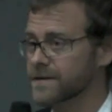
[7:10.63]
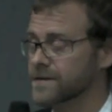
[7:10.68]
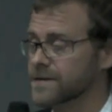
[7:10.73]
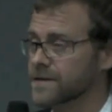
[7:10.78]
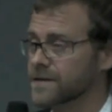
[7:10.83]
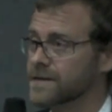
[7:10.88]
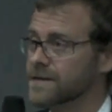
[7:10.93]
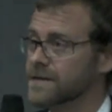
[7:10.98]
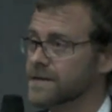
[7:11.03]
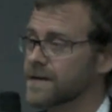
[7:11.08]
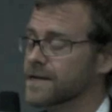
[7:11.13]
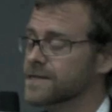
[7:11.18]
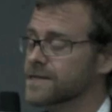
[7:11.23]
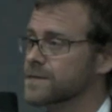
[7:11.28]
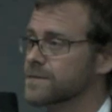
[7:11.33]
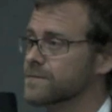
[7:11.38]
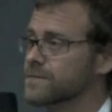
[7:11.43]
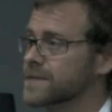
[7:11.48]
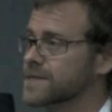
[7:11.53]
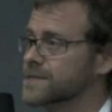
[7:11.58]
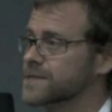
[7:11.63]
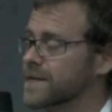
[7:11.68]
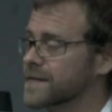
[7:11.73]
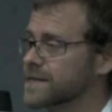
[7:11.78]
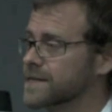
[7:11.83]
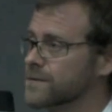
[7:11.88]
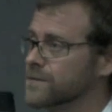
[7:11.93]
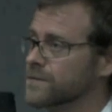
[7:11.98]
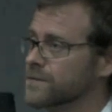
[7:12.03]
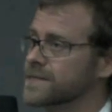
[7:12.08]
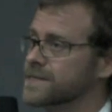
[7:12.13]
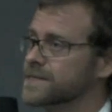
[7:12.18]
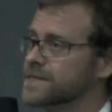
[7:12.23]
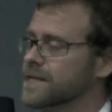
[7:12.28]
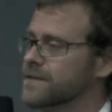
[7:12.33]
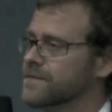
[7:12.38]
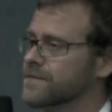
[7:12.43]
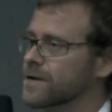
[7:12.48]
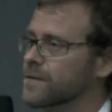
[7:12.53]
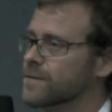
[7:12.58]
the clients I'm extracting all these
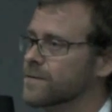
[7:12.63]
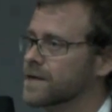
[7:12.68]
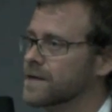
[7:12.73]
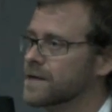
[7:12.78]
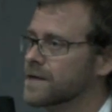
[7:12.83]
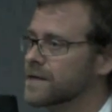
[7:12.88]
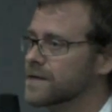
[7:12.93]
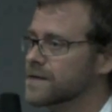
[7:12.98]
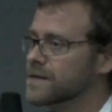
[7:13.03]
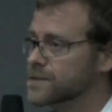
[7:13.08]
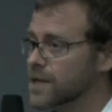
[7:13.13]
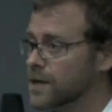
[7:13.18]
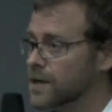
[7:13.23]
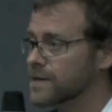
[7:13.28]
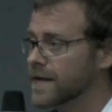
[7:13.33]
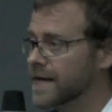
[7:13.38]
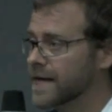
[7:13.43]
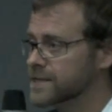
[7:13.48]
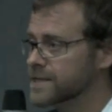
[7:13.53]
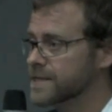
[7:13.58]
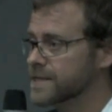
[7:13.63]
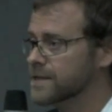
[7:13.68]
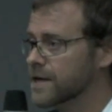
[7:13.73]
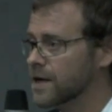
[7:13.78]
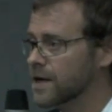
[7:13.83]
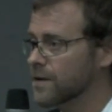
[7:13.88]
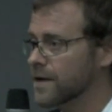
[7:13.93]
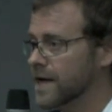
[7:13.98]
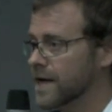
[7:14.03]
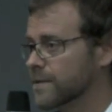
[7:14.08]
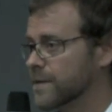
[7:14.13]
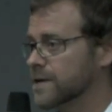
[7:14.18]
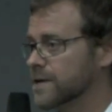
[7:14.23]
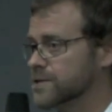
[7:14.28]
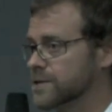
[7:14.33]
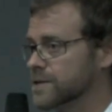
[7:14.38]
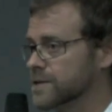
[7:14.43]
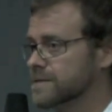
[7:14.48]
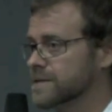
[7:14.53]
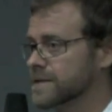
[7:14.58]
teeth from don't actually know how much
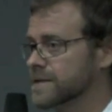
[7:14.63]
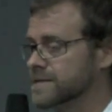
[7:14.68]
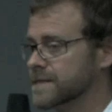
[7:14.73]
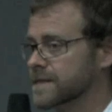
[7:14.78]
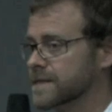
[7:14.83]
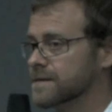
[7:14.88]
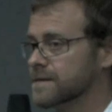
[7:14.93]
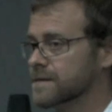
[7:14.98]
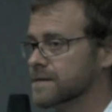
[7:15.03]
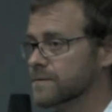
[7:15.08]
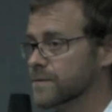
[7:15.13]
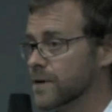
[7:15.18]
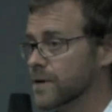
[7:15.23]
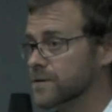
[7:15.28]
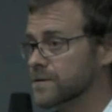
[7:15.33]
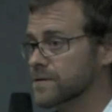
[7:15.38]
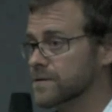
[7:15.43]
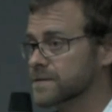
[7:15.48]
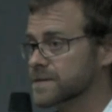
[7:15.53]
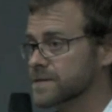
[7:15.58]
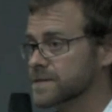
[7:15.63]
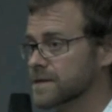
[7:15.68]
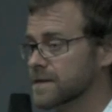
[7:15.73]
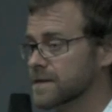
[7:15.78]
sugar is in bottles.